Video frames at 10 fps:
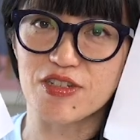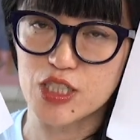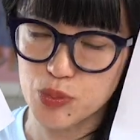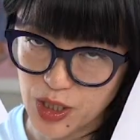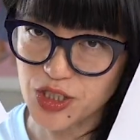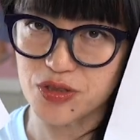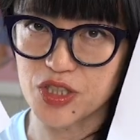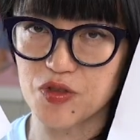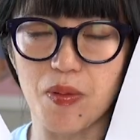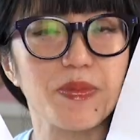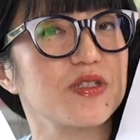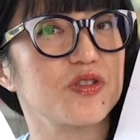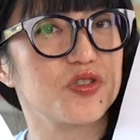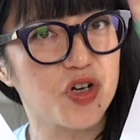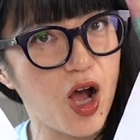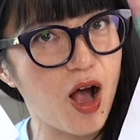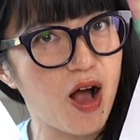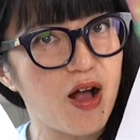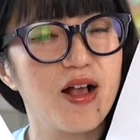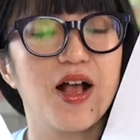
expressions you want me to draw